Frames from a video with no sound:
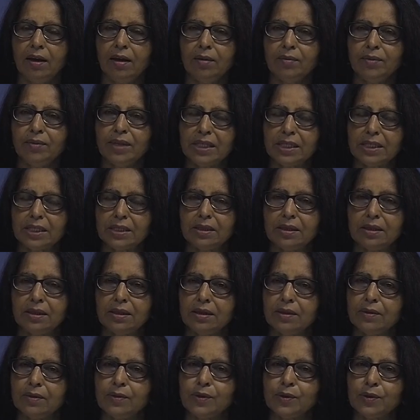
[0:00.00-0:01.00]

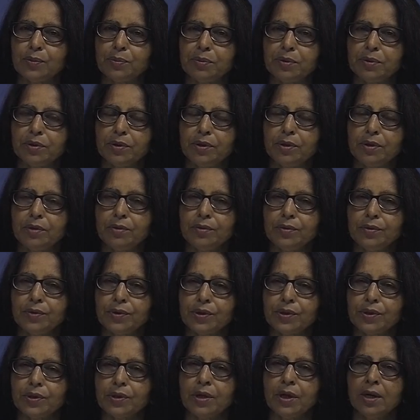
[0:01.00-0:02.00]
mystical is
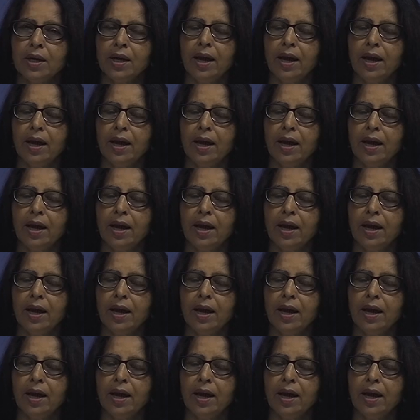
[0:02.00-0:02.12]
produced